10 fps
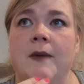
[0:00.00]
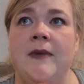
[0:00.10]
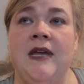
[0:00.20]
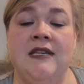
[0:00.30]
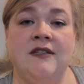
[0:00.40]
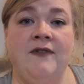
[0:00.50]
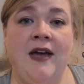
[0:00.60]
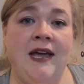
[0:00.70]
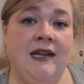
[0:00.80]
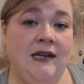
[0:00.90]
Because if
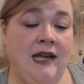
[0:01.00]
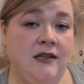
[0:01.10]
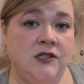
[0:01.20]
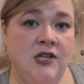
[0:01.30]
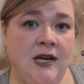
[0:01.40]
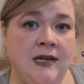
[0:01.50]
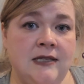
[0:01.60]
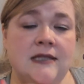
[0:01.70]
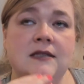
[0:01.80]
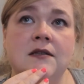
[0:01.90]
I hadn't had
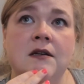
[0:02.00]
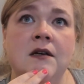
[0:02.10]
Chase,